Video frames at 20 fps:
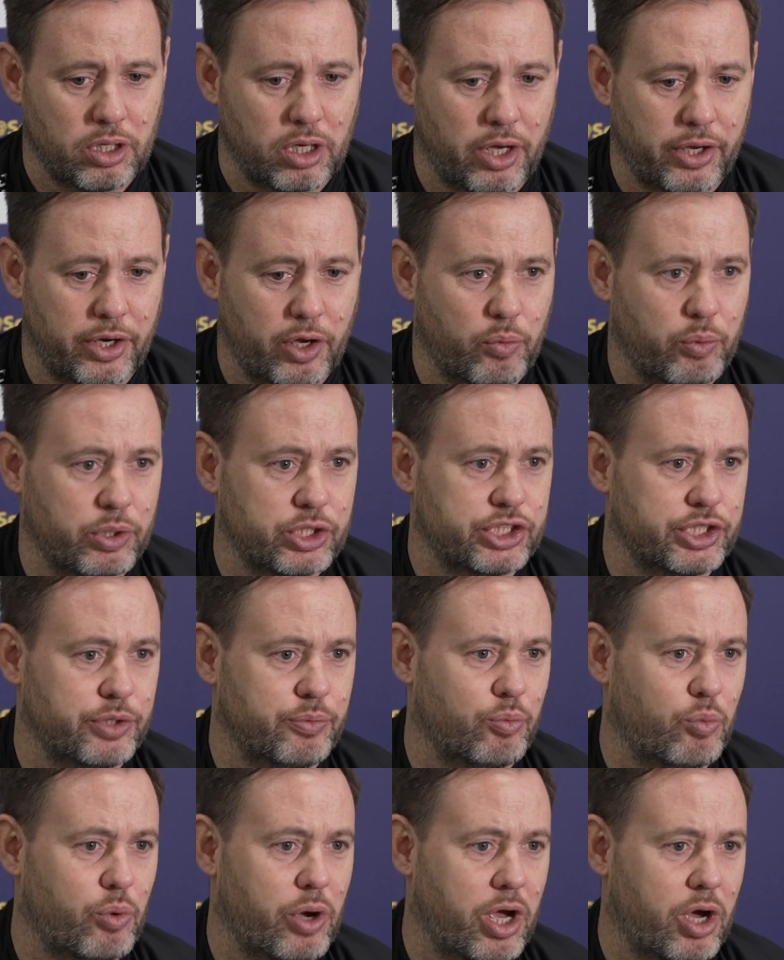and I wish
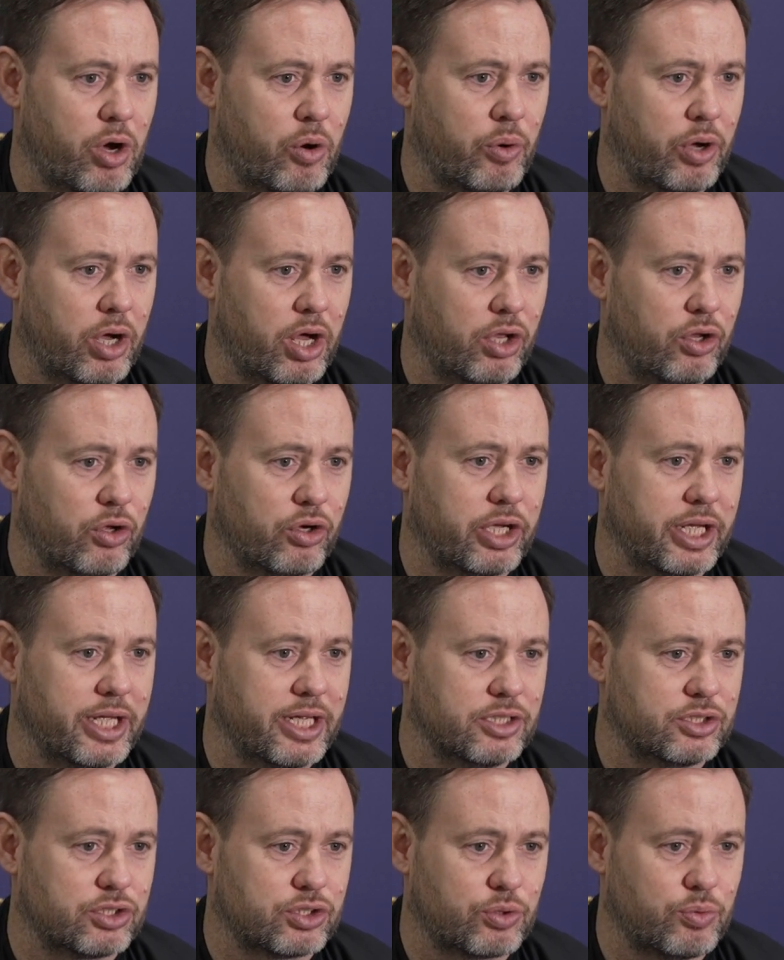him well. I look at
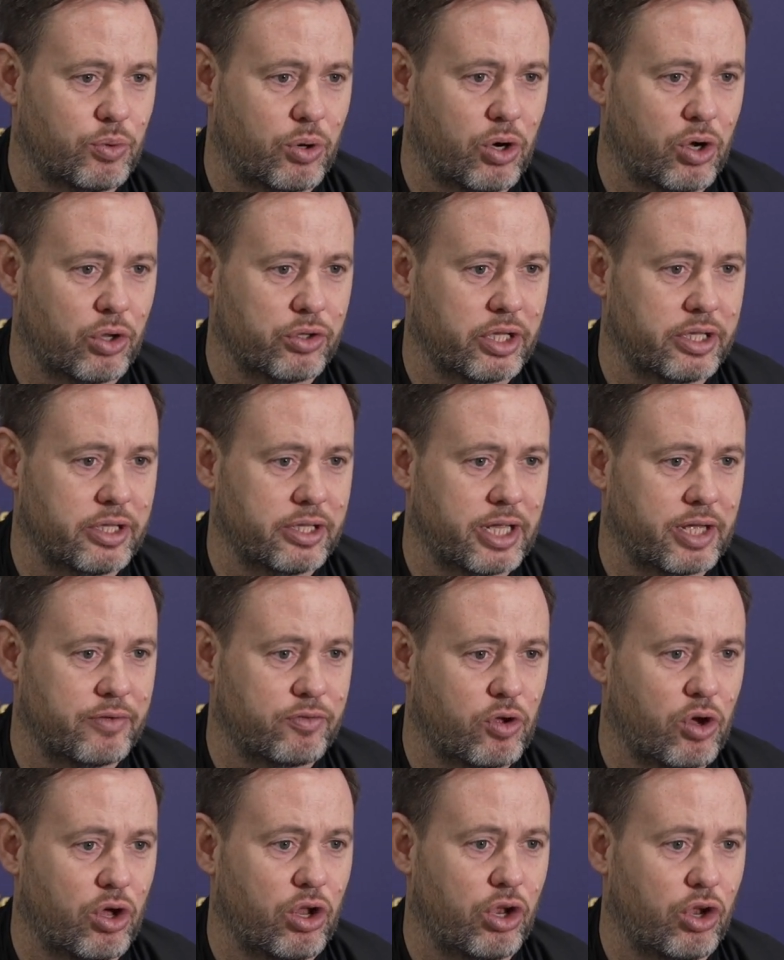his squad, and
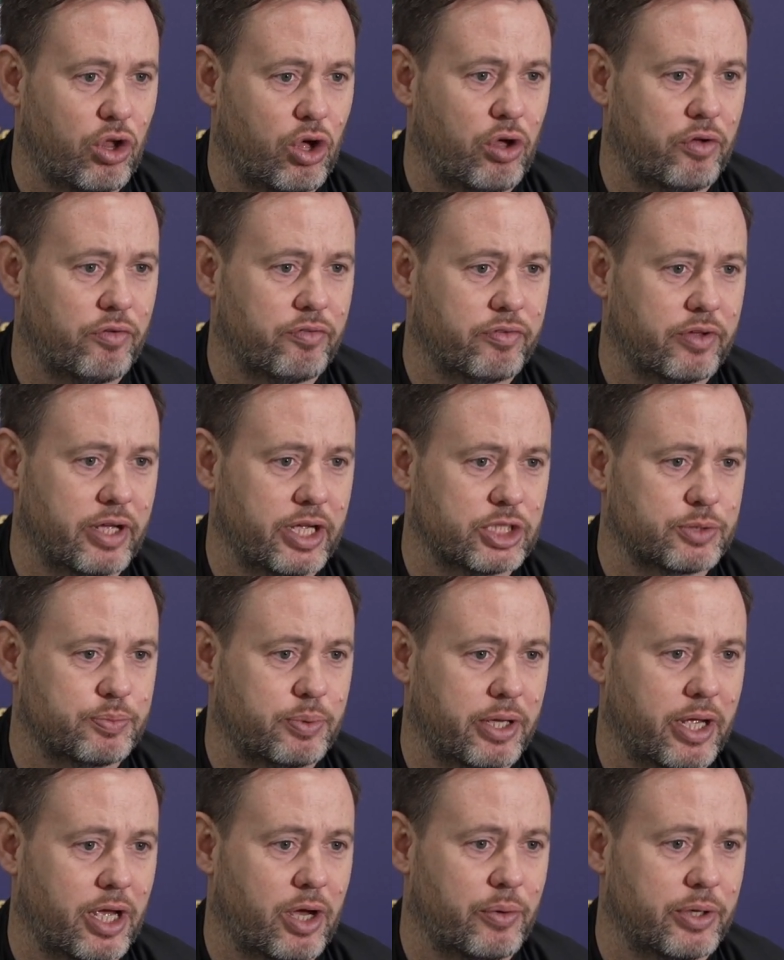they've got a lot of
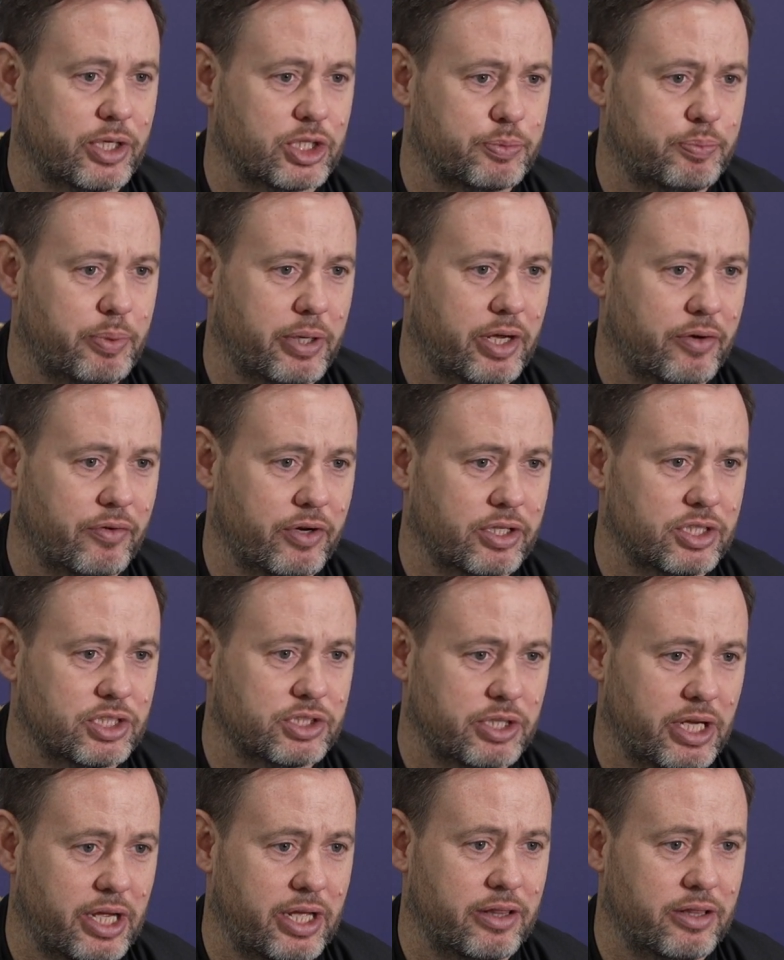SPL
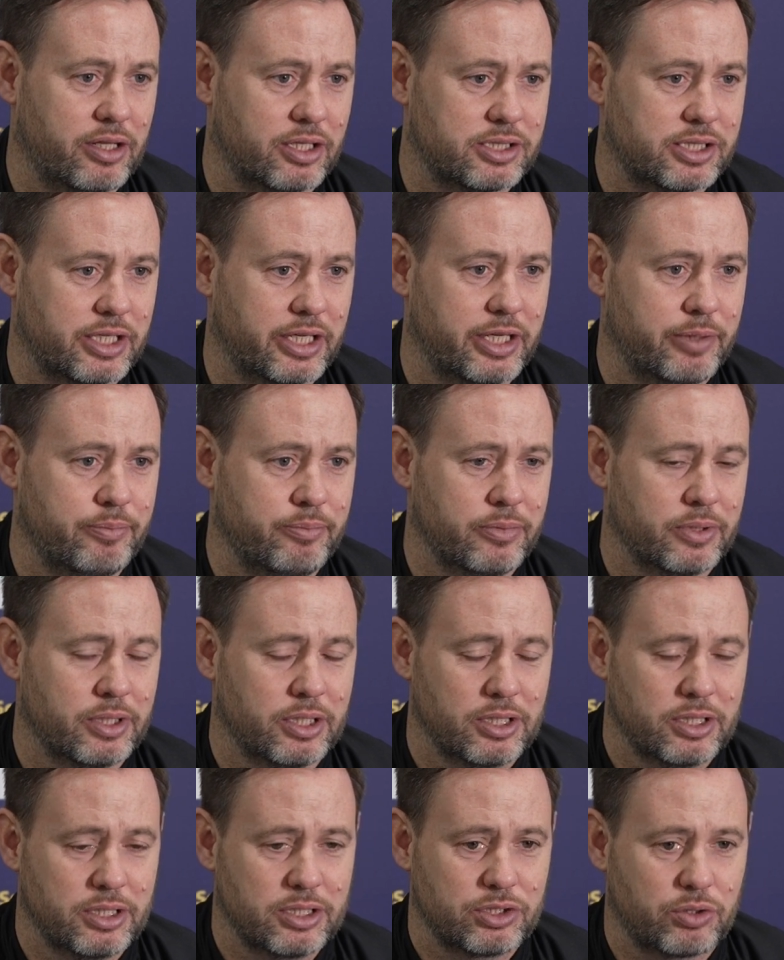experience in the team.
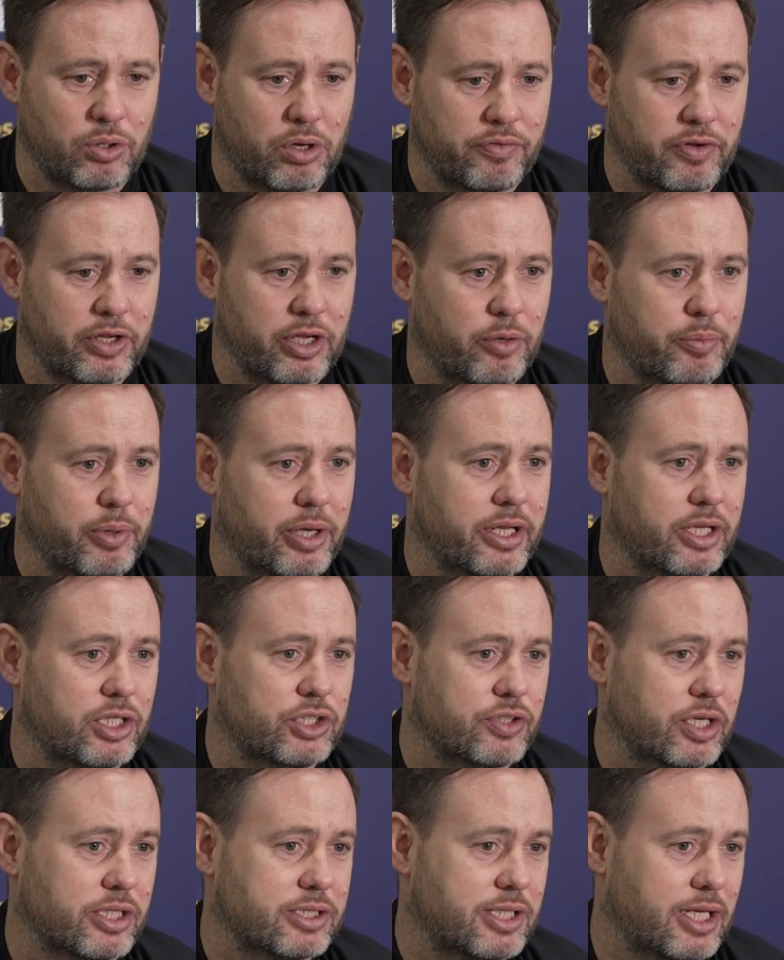So I think it'll be an
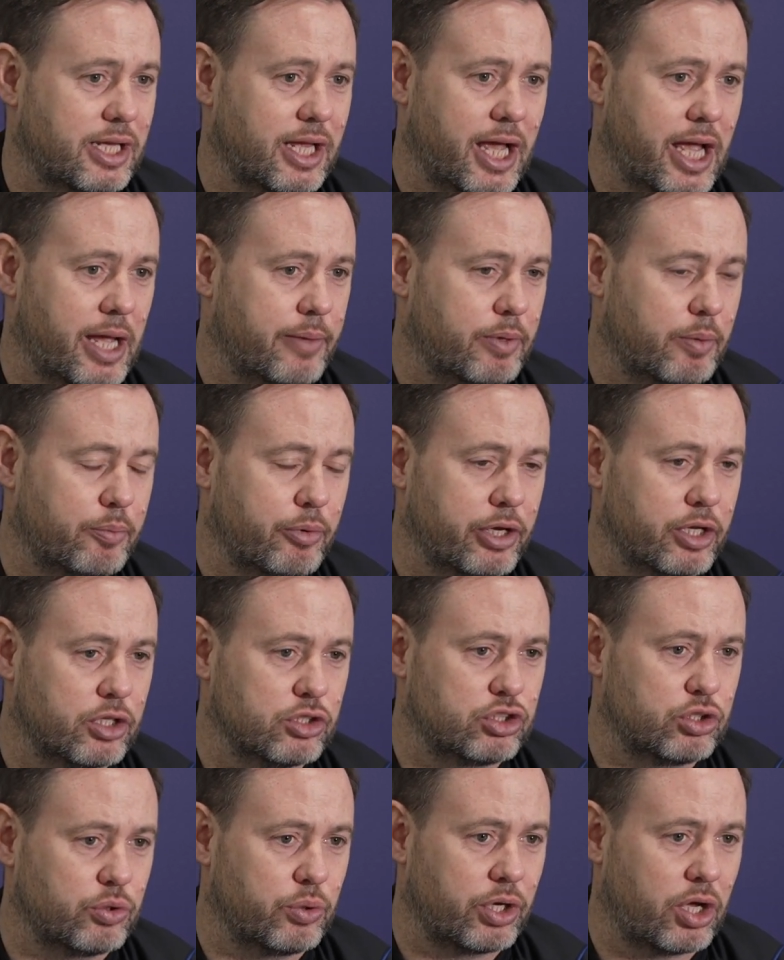interesting game. They're bringing
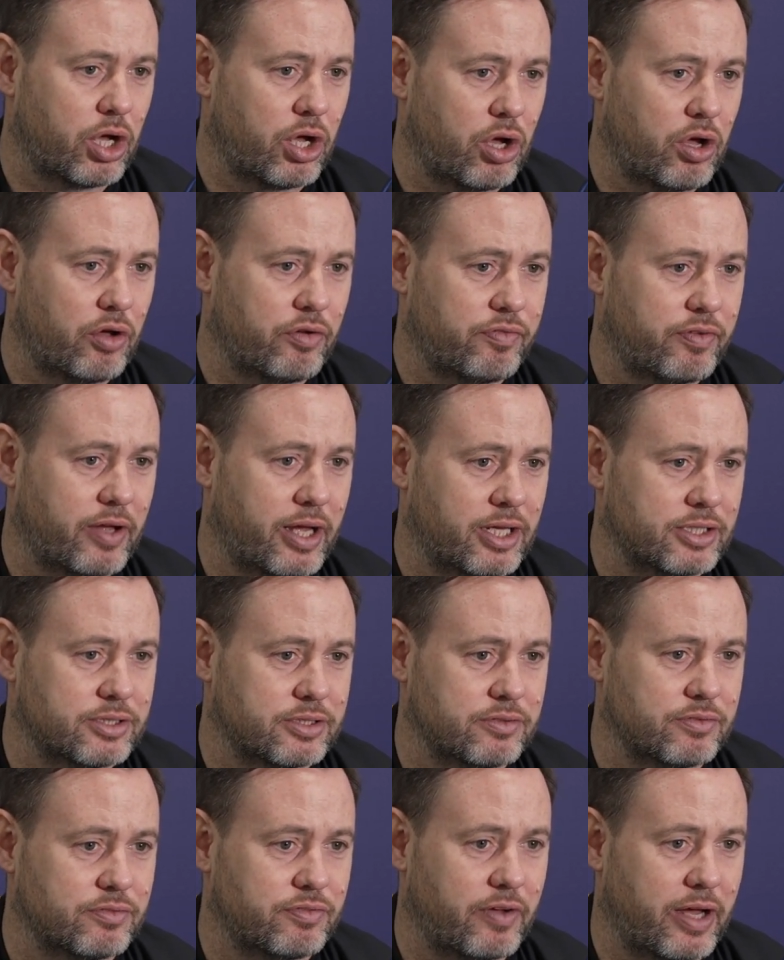two and a half
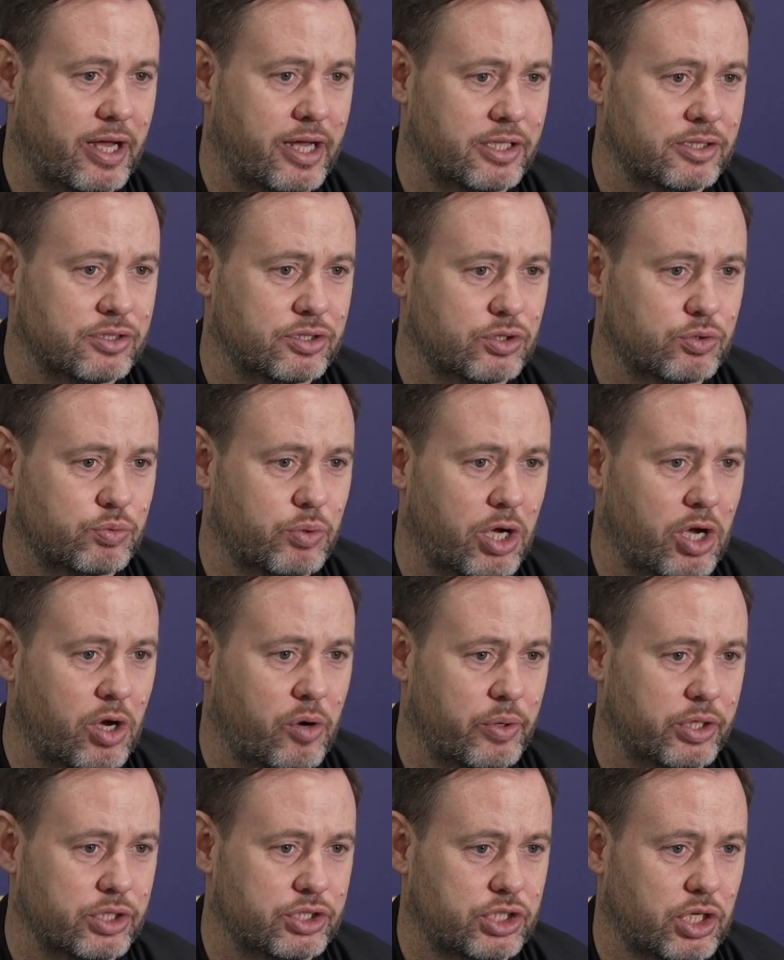thousand fans as
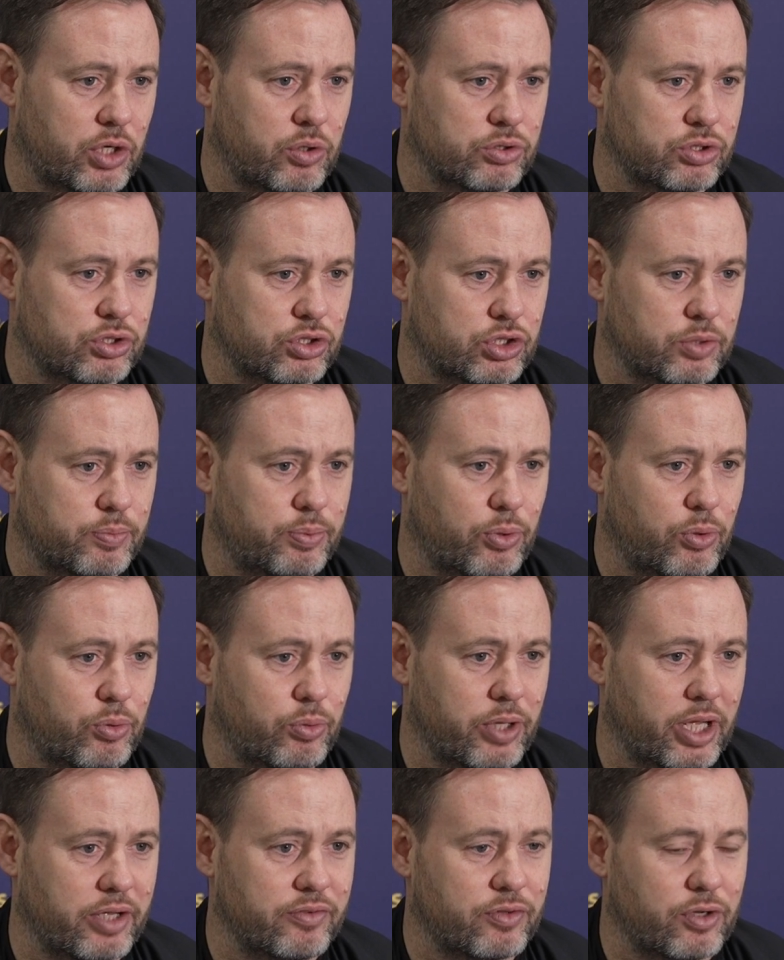well, which shows the
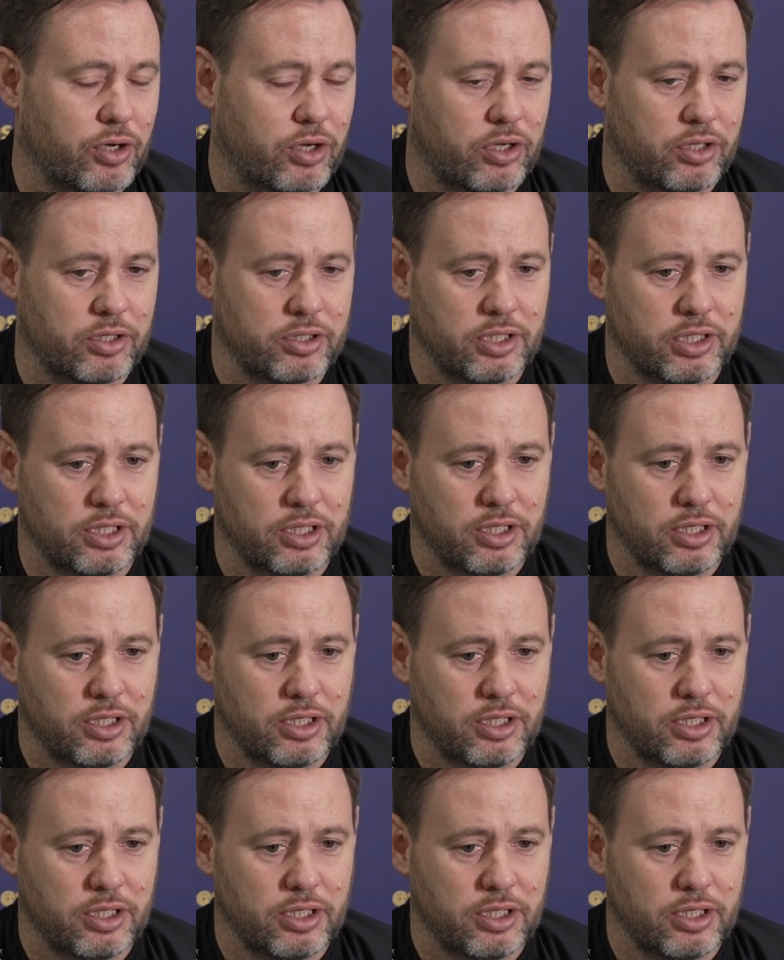support they've got.